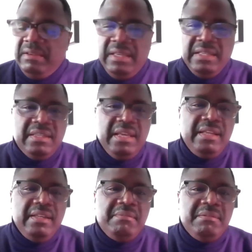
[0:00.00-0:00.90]
I guess,
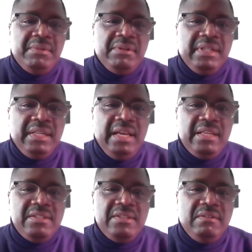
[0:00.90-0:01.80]
gotten upper middle
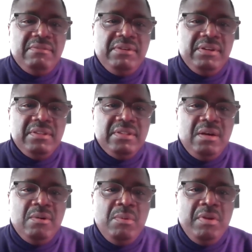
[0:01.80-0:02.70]
class and so forth and so
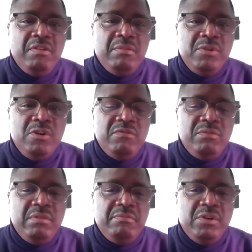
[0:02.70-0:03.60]
on,
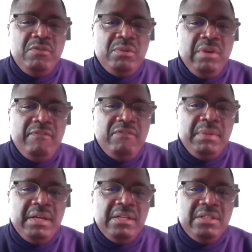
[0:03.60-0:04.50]
we've moved away
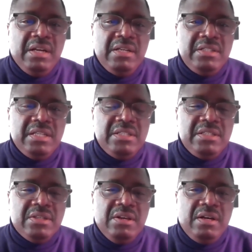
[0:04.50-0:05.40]
from our
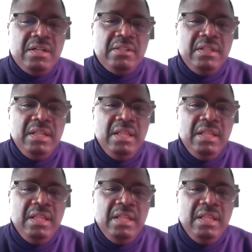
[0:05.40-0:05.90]
justice call.